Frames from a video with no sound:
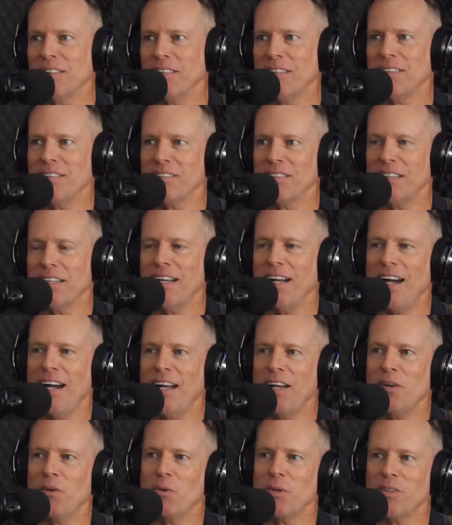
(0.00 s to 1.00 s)
and a, a
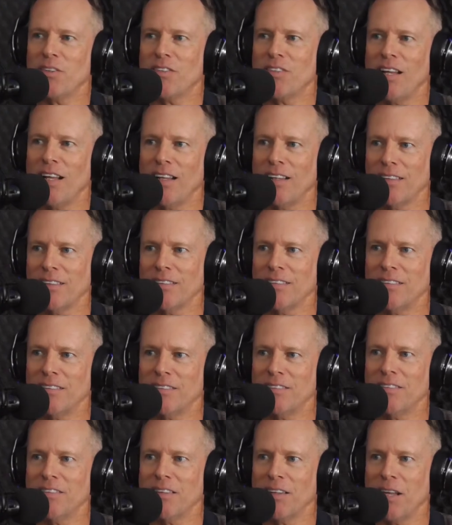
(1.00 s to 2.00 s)
guy who could sell
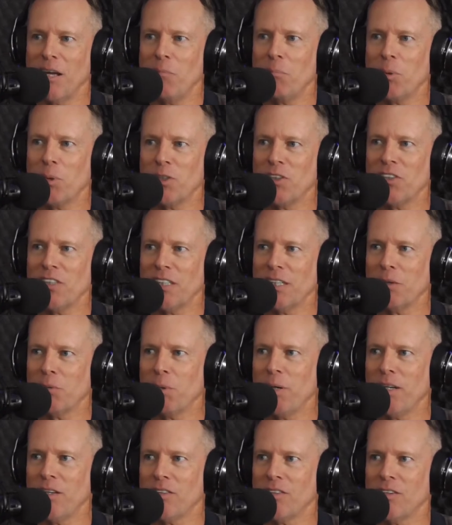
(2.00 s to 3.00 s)
a, a, lot more chicken
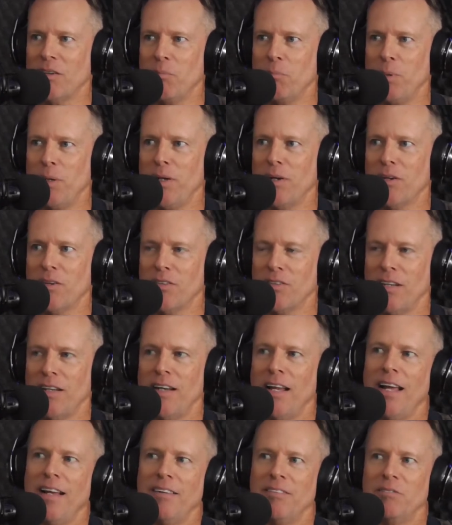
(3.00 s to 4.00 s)
wings and beers
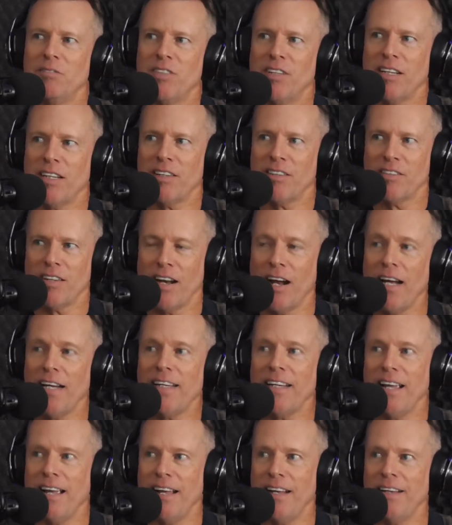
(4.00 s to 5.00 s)
and and tickets than I
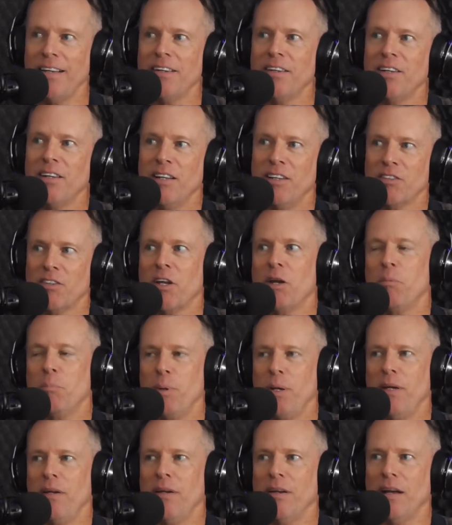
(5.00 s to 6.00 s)
can is yeah. going to
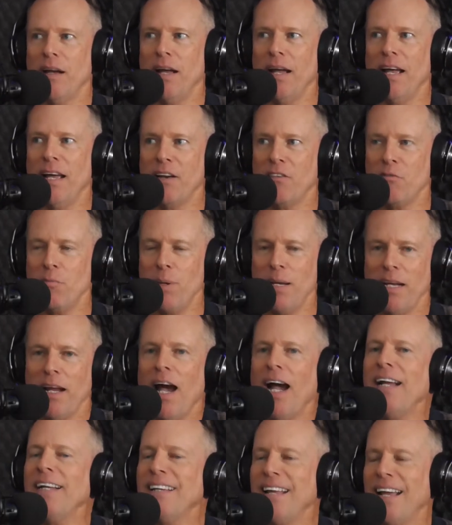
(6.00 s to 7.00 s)
be ahead of me.
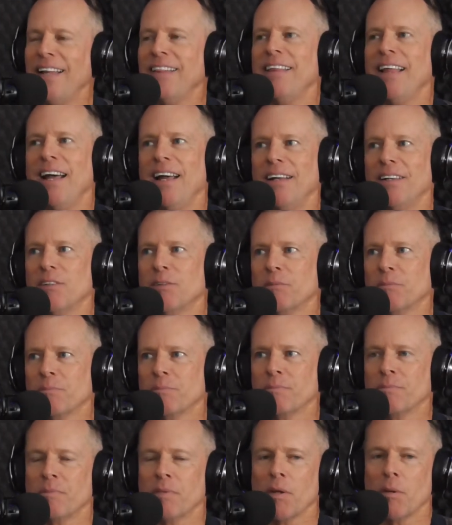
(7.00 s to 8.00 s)
I get that,
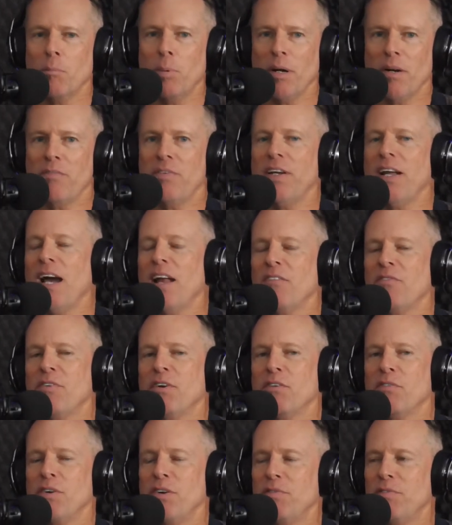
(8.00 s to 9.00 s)
but if you mm. got to
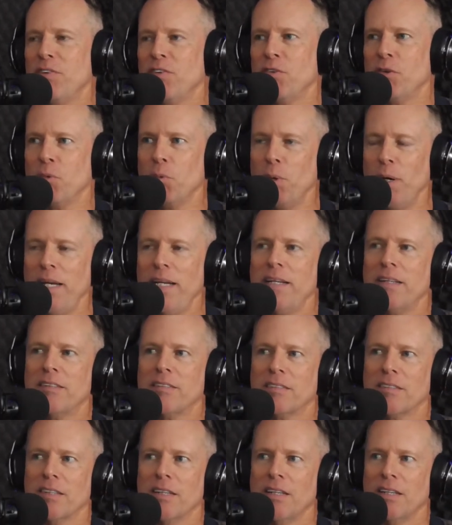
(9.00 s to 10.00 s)
fill fifty two
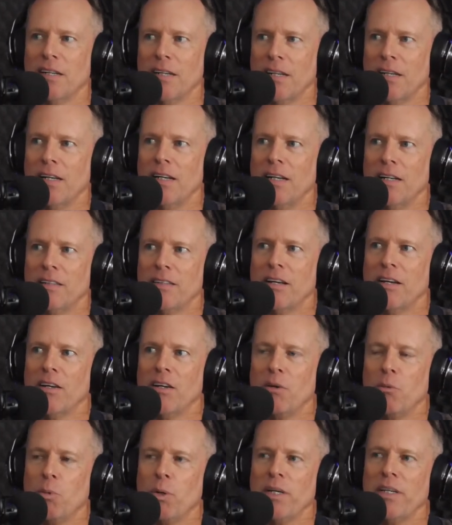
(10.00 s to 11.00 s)
weeks it
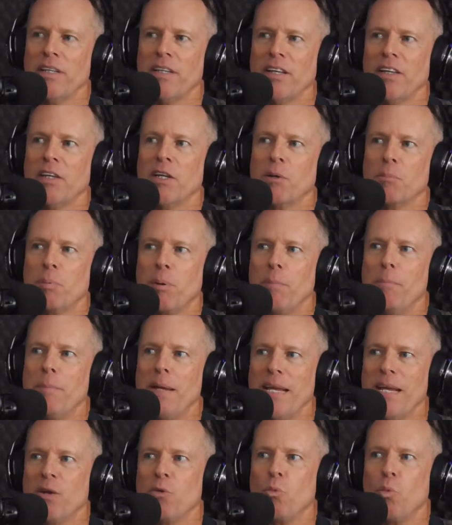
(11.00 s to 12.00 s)
it wouldn't kill you to put
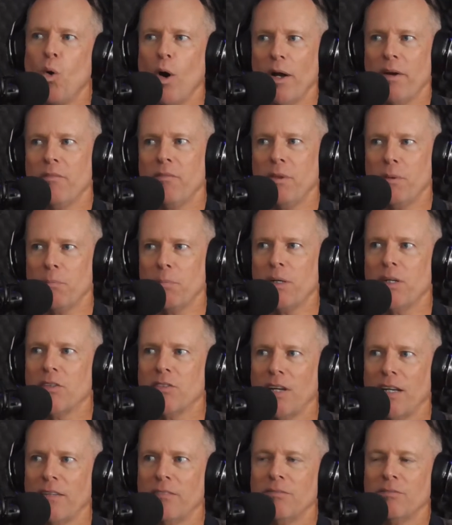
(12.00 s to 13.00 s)
me in one of them
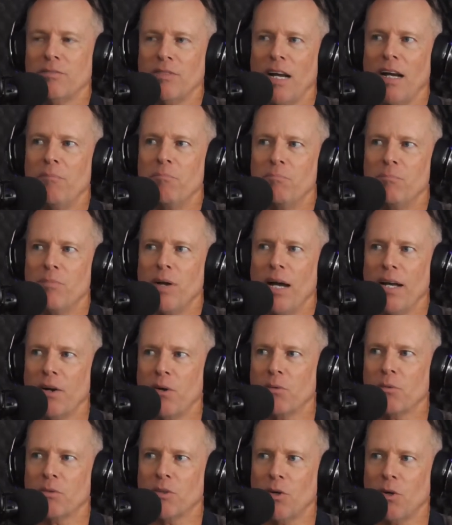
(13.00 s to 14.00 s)
because I I'm I
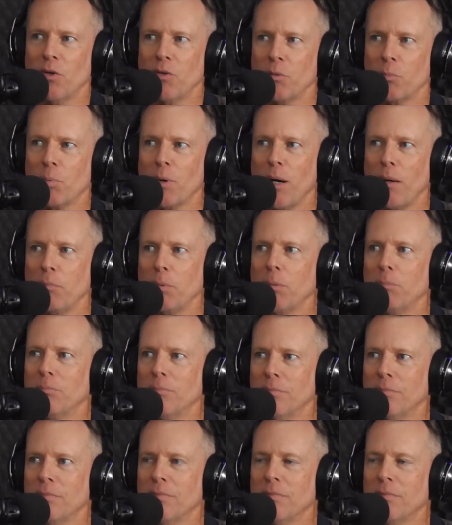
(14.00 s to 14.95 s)
don't cause a problem. And